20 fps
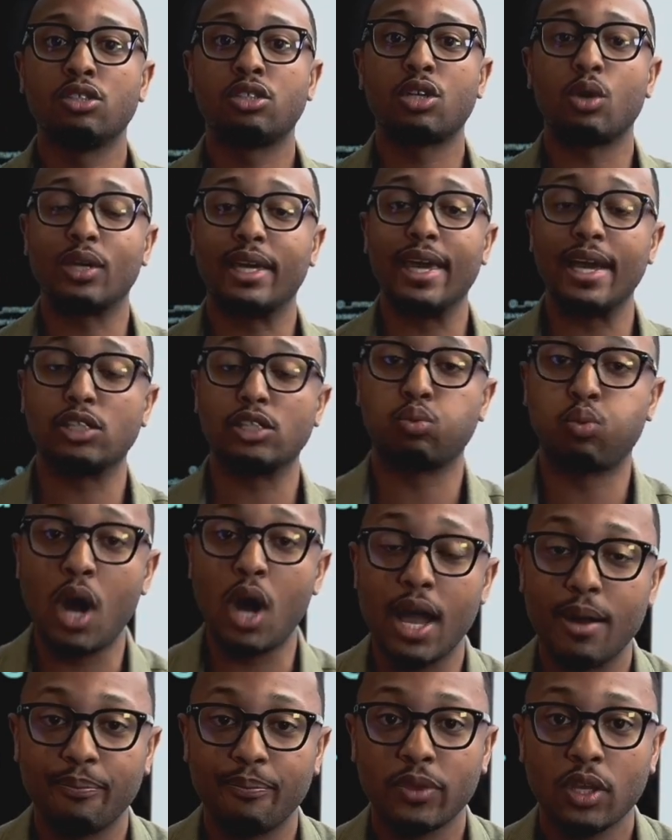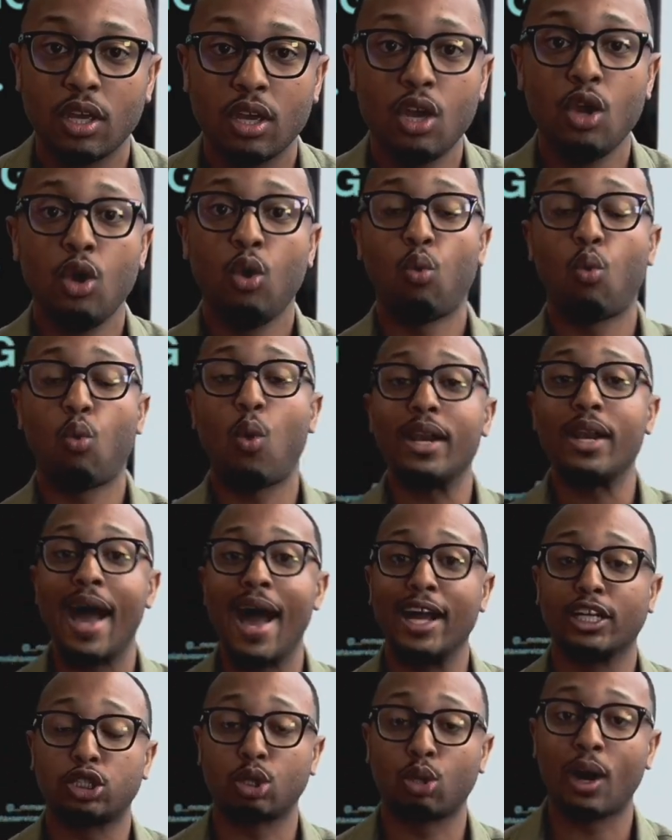So, guess what? When
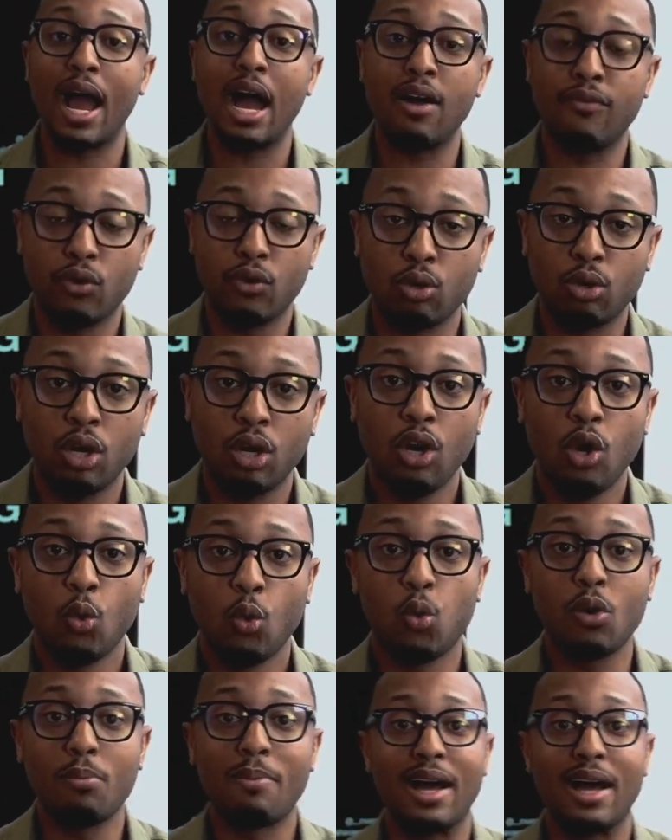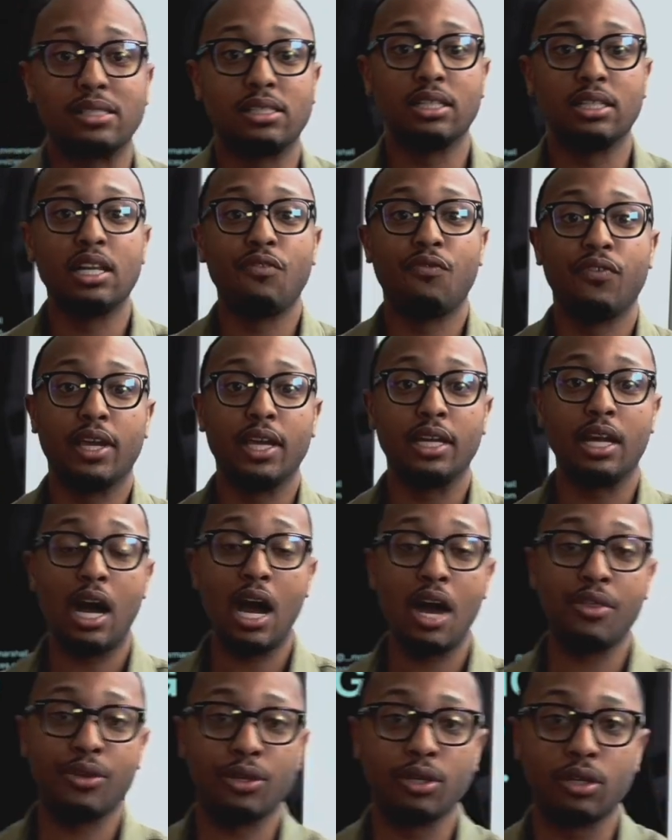I travel with my significant
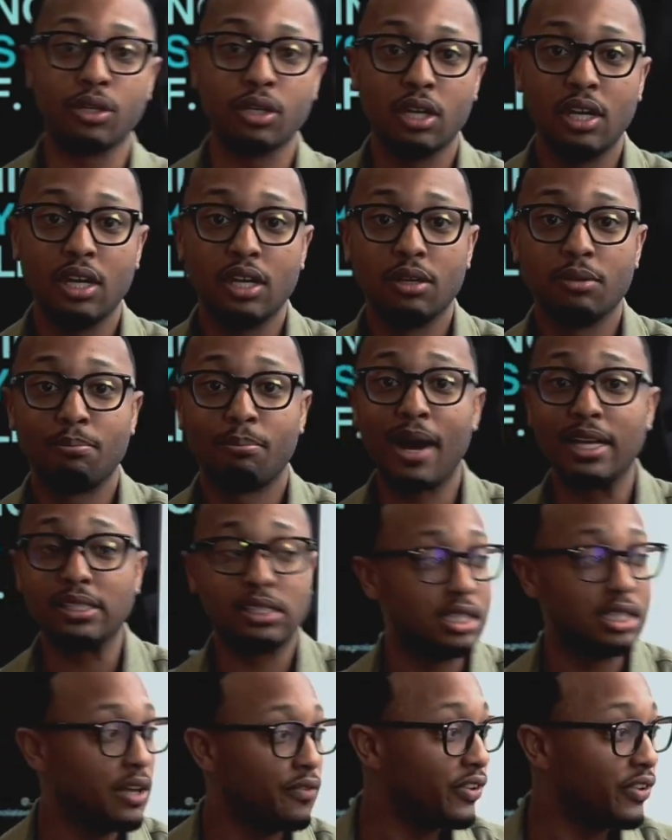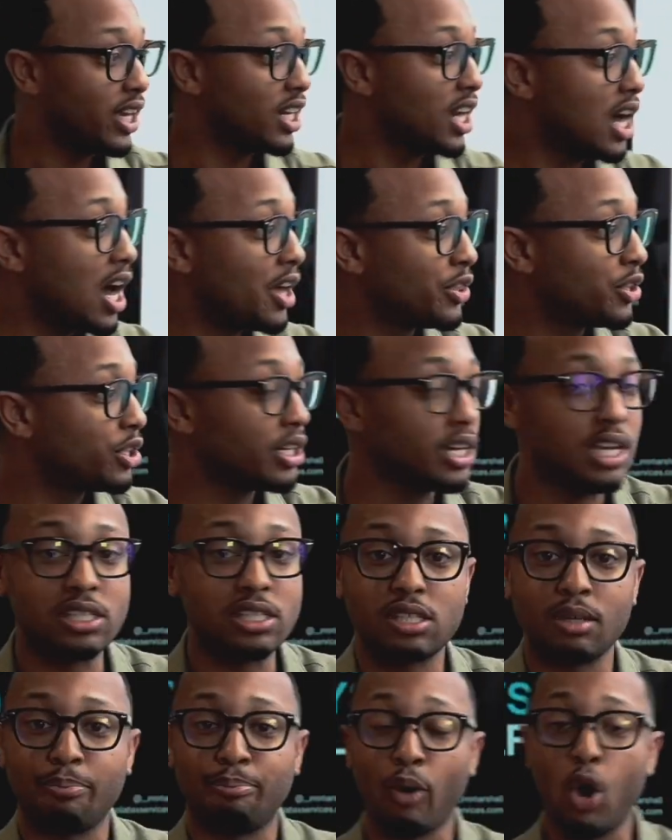other, my significant other
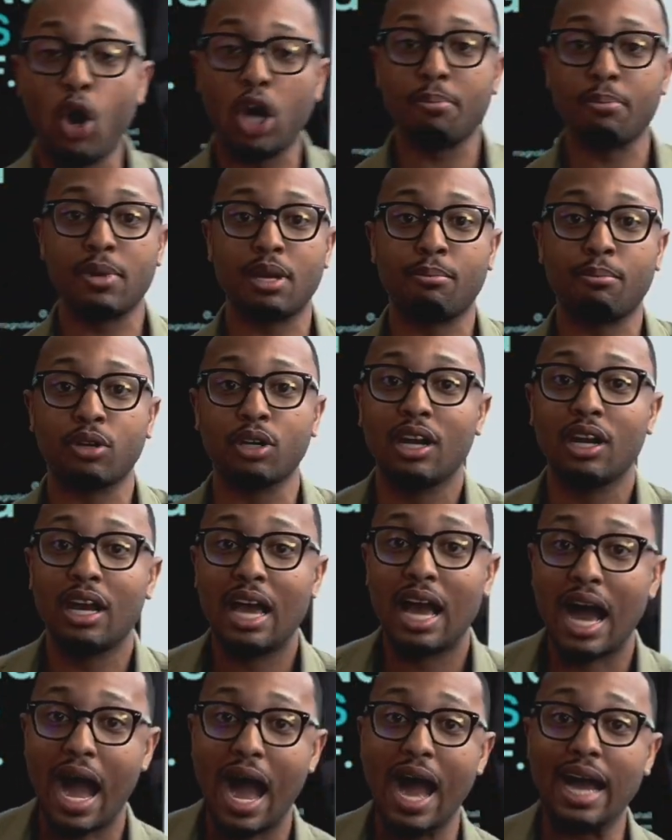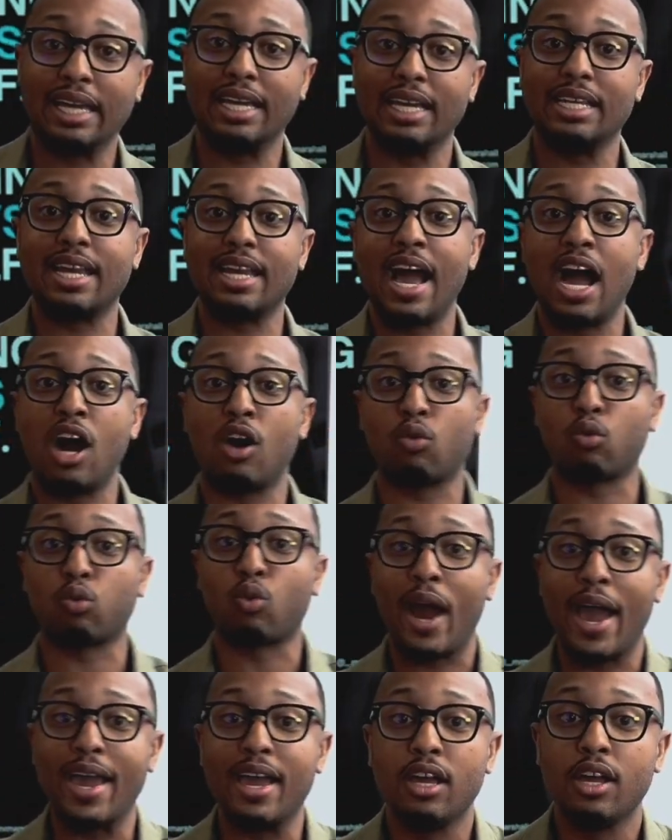is a board member. I can now
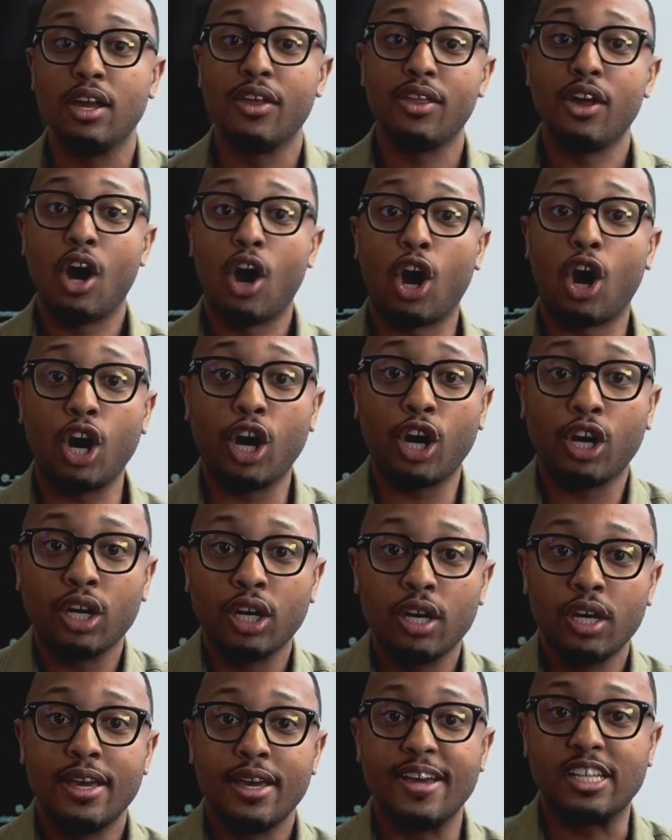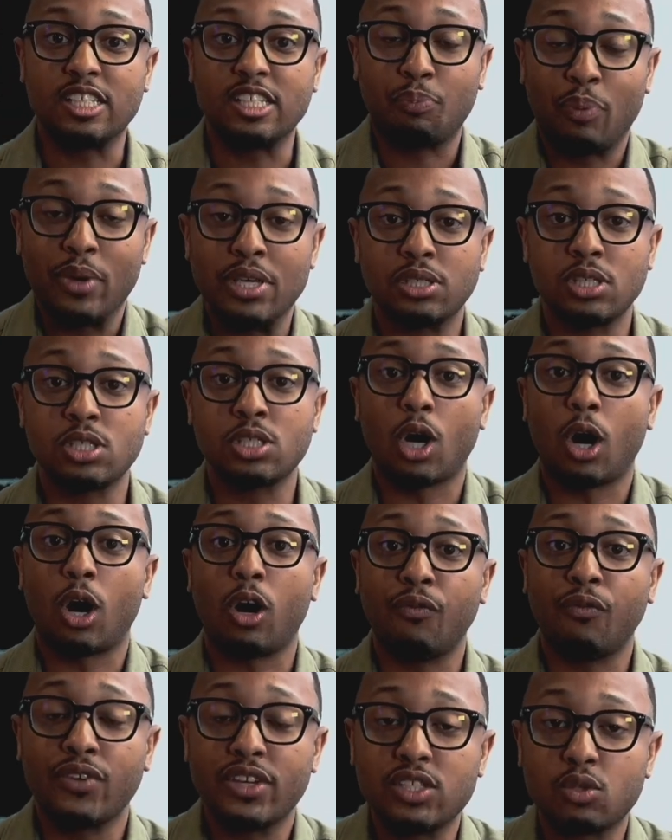write her expenses
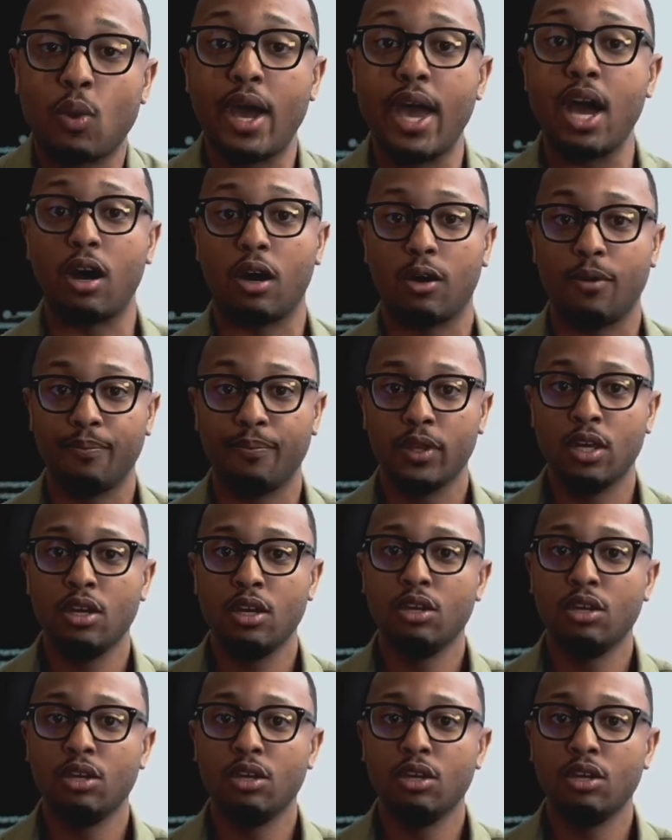off as well.